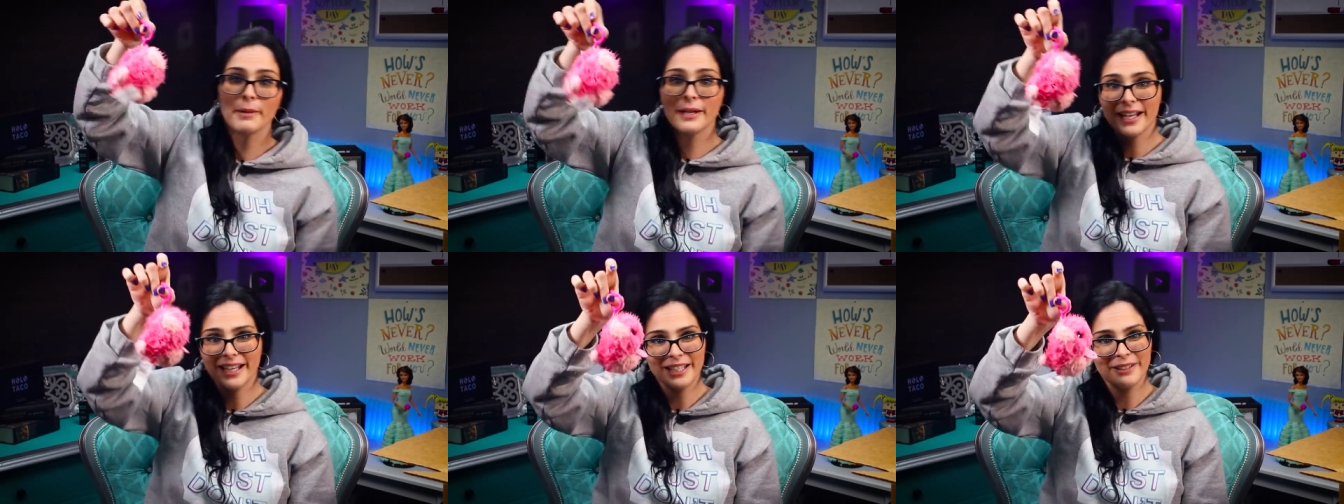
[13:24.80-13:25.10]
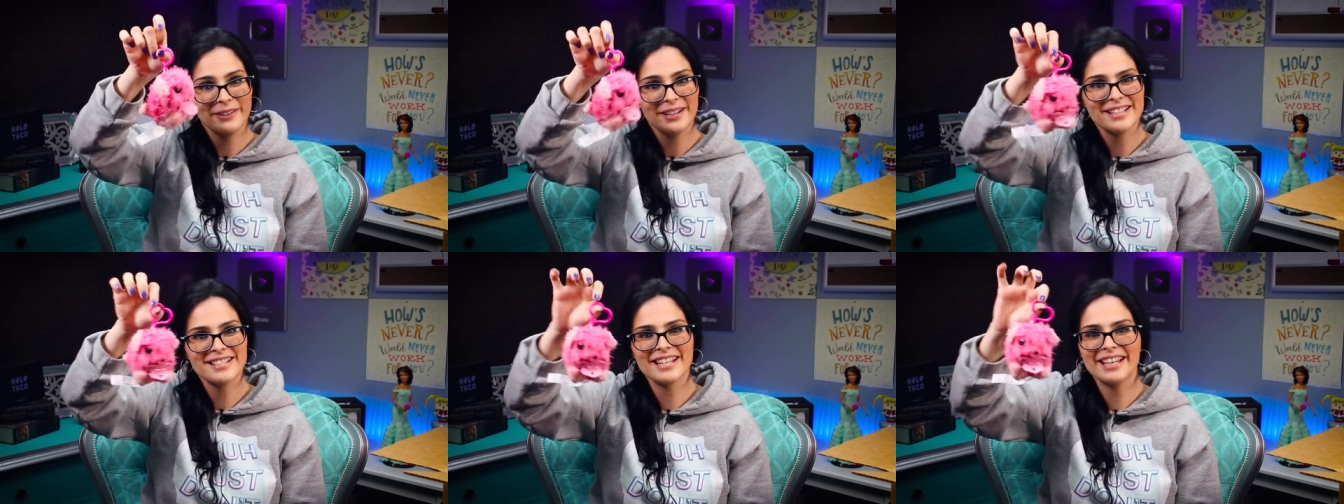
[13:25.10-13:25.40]
But
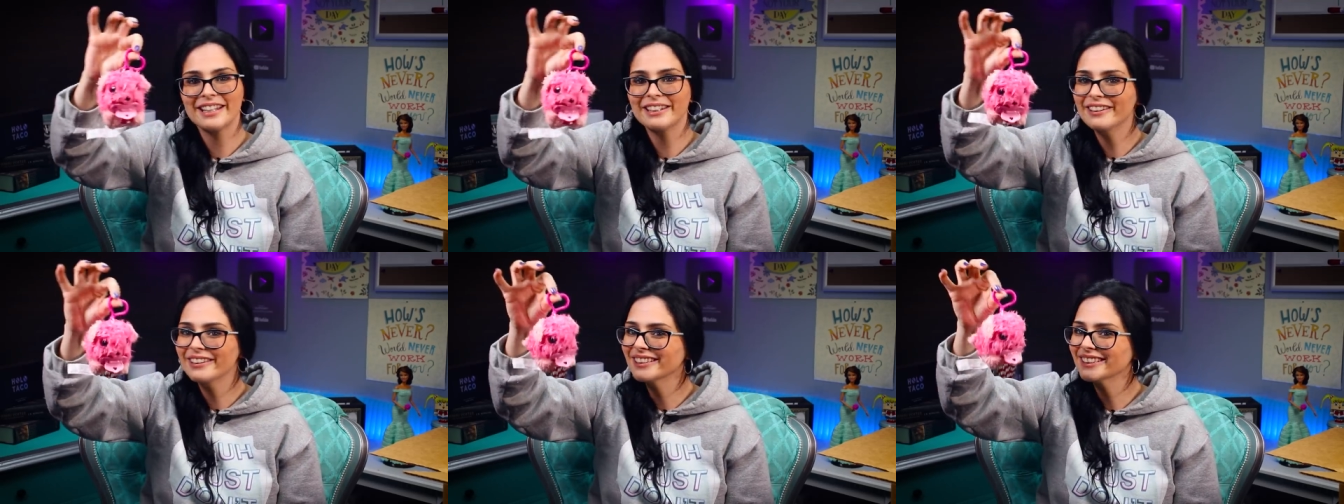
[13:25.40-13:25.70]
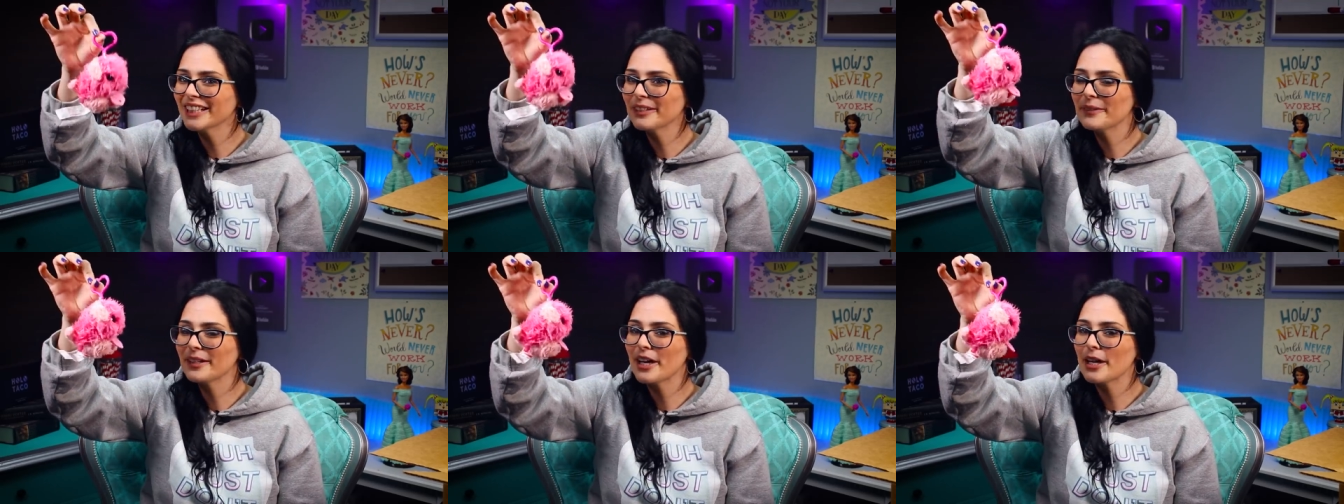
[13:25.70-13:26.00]
anyways, it
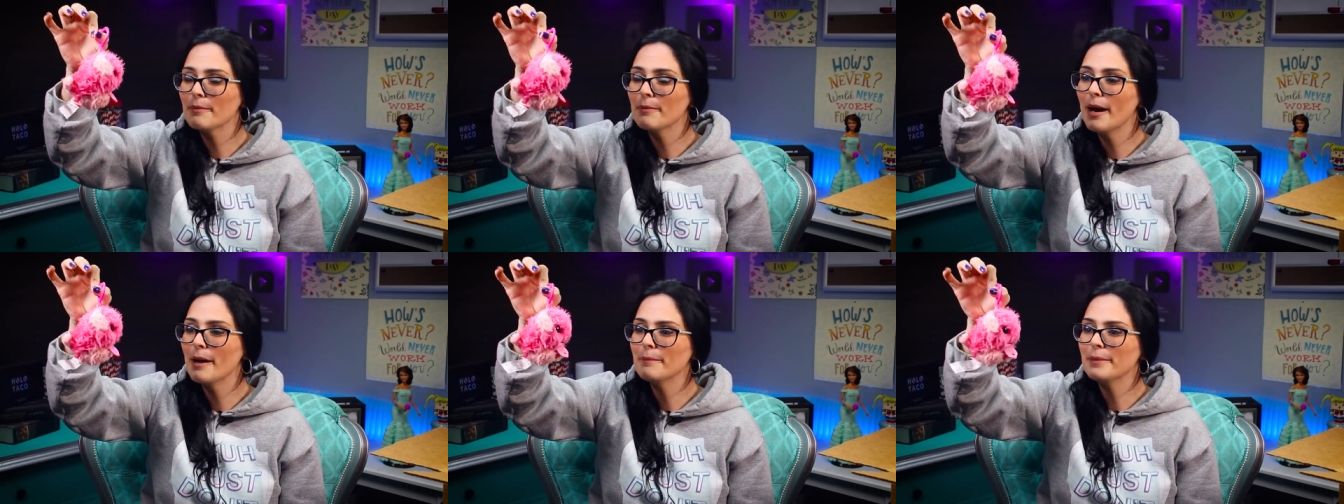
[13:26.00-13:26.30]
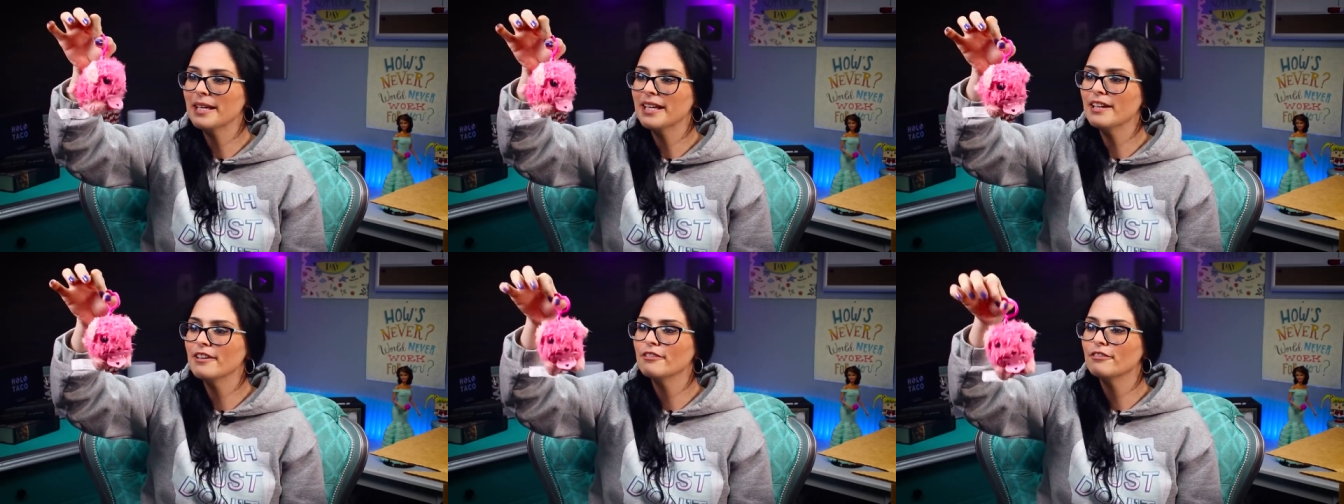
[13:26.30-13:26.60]
looks like we got a
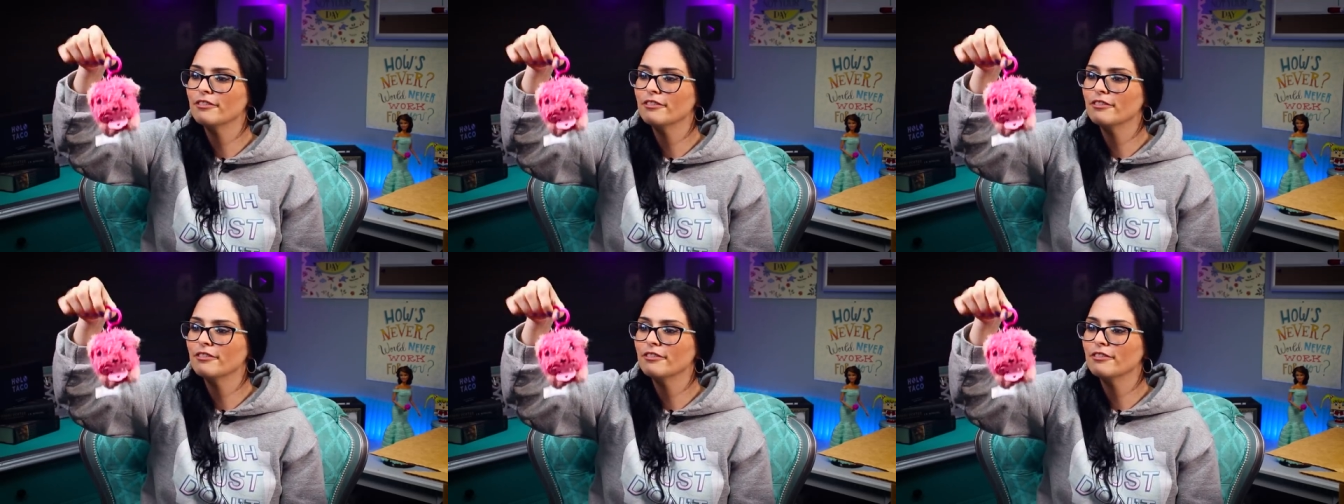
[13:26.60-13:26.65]
puppy